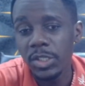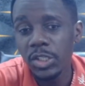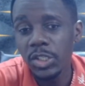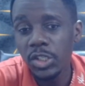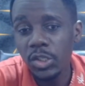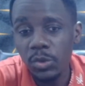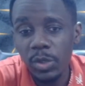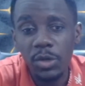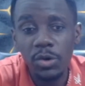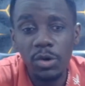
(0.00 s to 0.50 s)

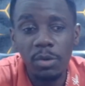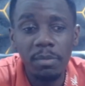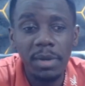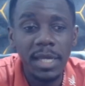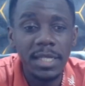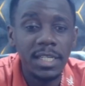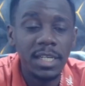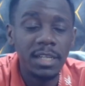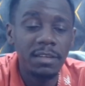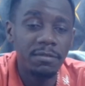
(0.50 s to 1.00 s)
do a
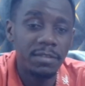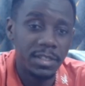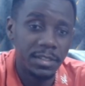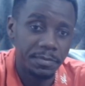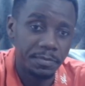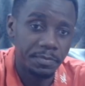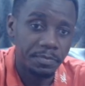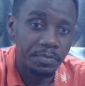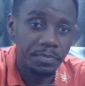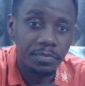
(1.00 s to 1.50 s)
combined 11
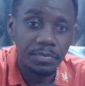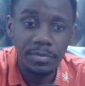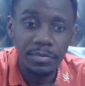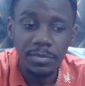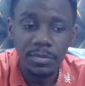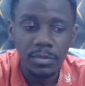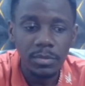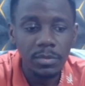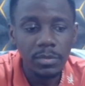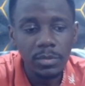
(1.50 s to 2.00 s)

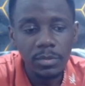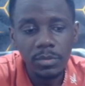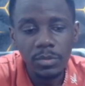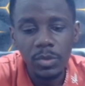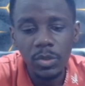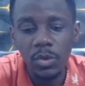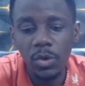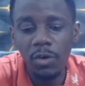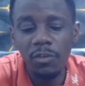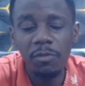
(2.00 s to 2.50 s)

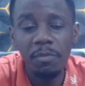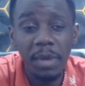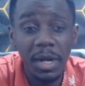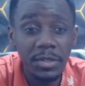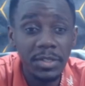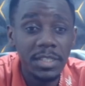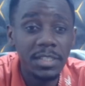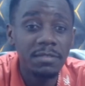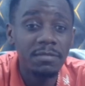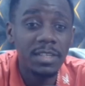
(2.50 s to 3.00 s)
of Man
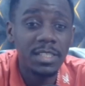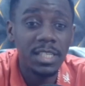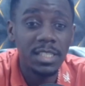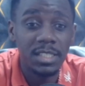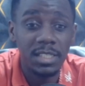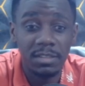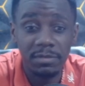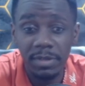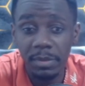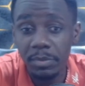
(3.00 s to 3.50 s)
United
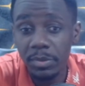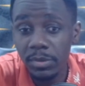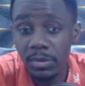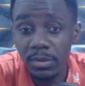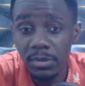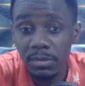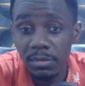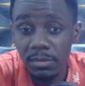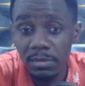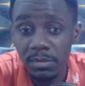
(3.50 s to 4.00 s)
versus
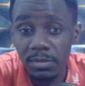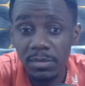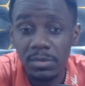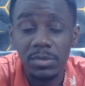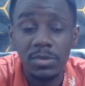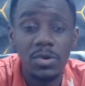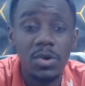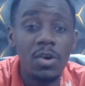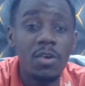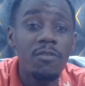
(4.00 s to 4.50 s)
Liverpool,
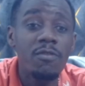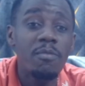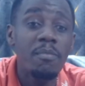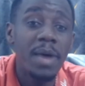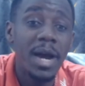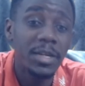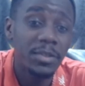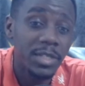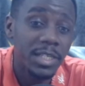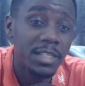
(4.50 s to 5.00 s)
of
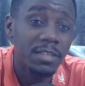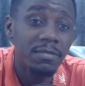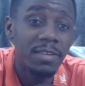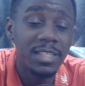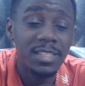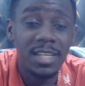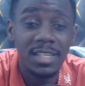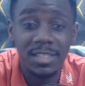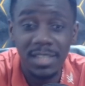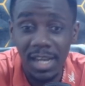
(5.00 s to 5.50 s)
Man United
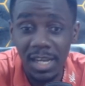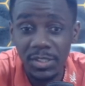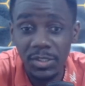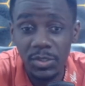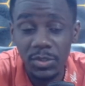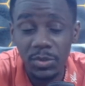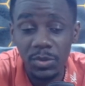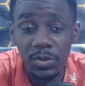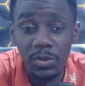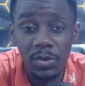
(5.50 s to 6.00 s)
versus
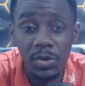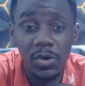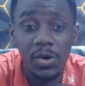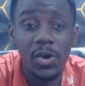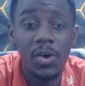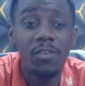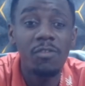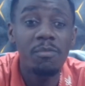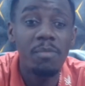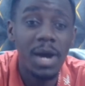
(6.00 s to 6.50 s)
Arsenal,
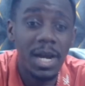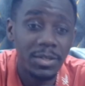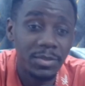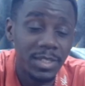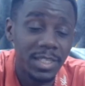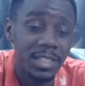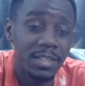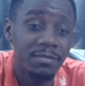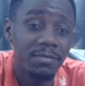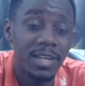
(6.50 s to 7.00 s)
of Man
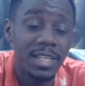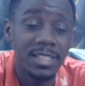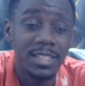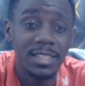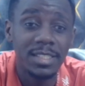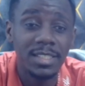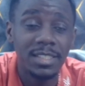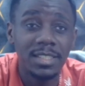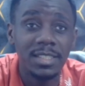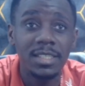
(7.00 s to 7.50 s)
United
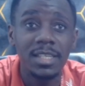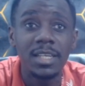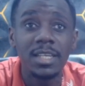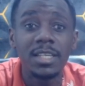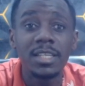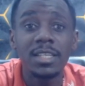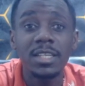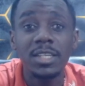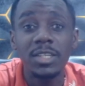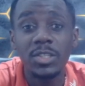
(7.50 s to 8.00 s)
versus
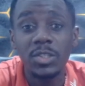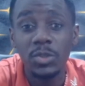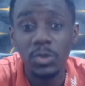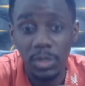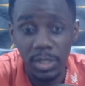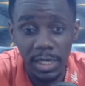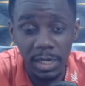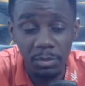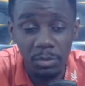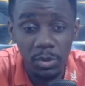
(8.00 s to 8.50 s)

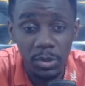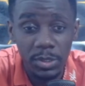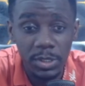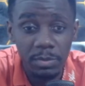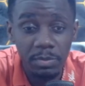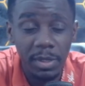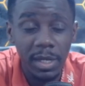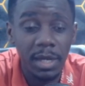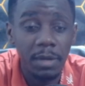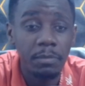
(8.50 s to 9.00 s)
Tottenham
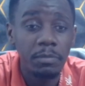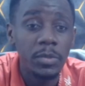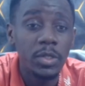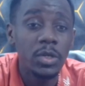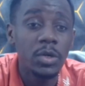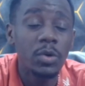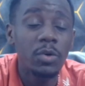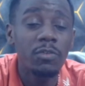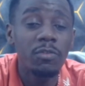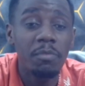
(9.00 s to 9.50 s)
Hotspur,
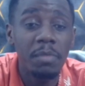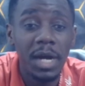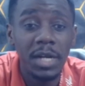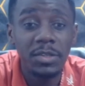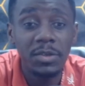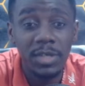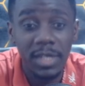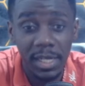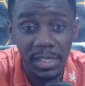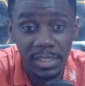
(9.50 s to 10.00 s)
of Man
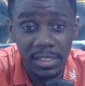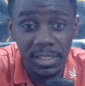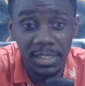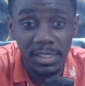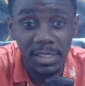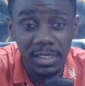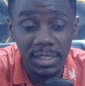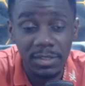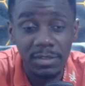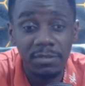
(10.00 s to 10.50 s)

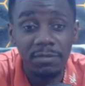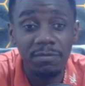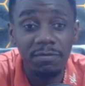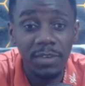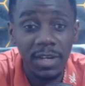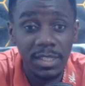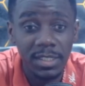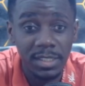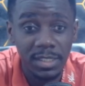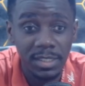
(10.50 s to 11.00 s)
United
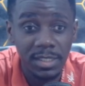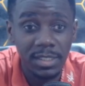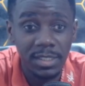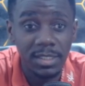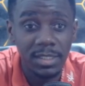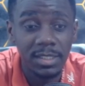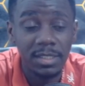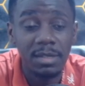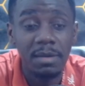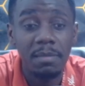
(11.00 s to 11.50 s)

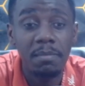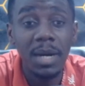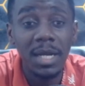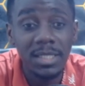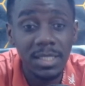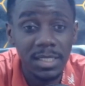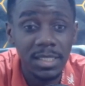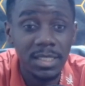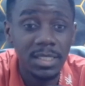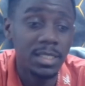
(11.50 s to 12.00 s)
versus
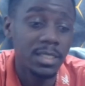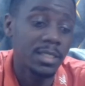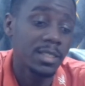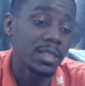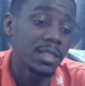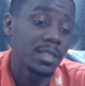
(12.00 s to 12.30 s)
Man City.